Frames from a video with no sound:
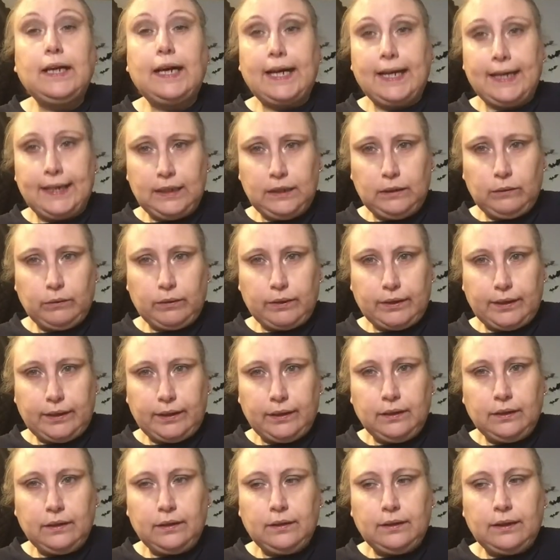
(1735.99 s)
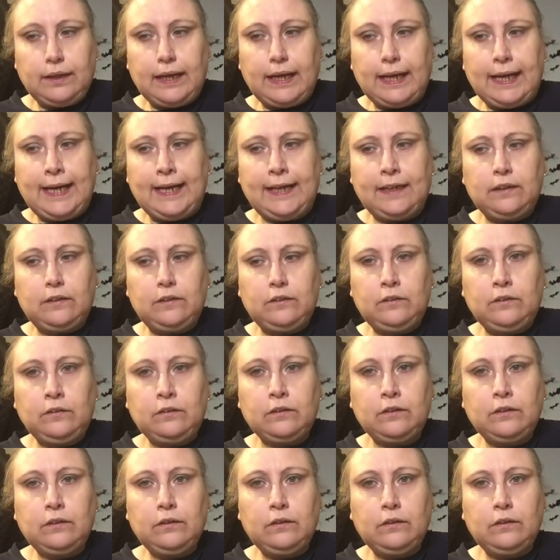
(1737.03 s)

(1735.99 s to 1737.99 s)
Anyway, and